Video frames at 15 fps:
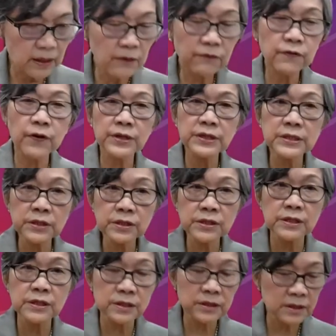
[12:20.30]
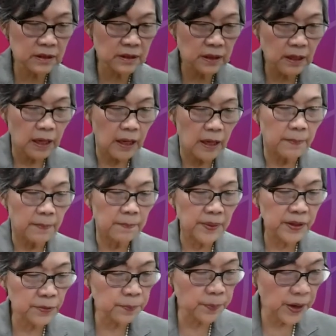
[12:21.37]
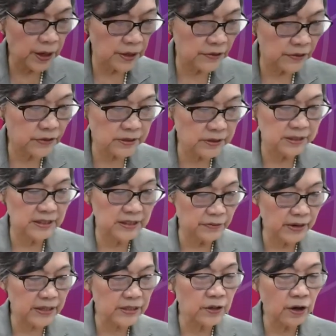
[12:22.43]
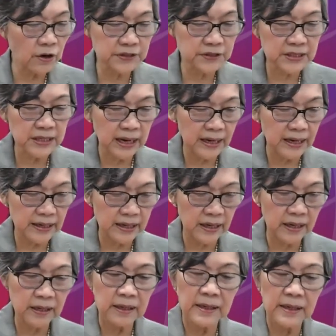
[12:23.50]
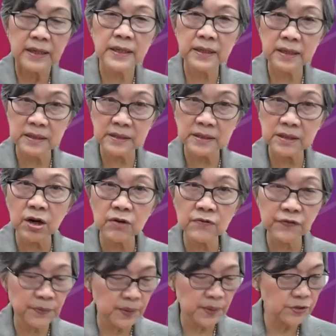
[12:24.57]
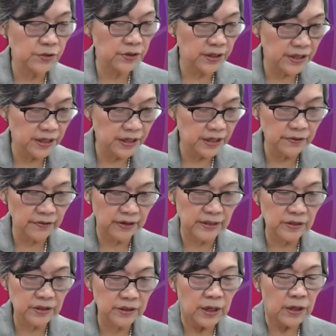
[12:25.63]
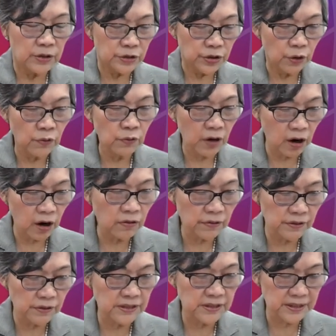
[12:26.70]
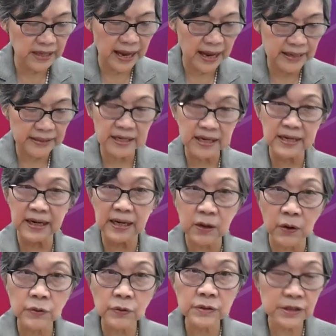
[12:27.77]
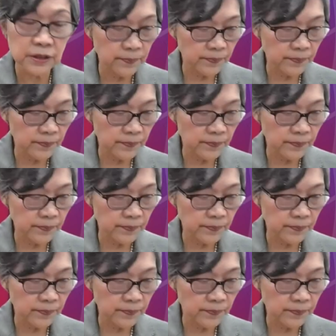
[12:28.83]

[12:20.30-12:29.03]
For instance, Bill Burns, the director of CIA, in his confirmation hearings, told Congress that, and I quote,